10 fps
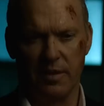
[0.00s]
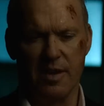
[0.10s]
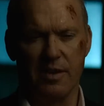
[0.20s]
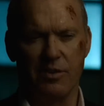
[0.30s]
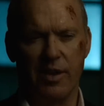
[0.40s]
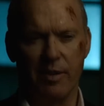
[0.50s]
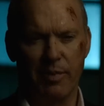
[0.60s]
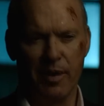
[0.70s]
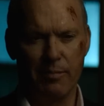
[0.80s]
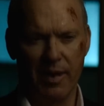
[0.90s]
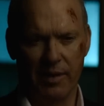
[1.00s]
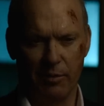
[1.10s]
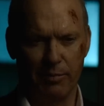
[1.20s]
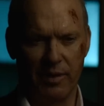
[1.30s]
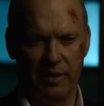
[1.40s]
Rembrandt tries to
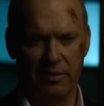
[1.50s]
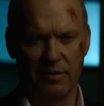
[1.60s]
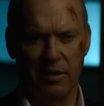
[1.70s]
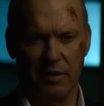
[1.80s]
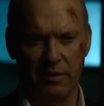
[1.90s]
talk her down,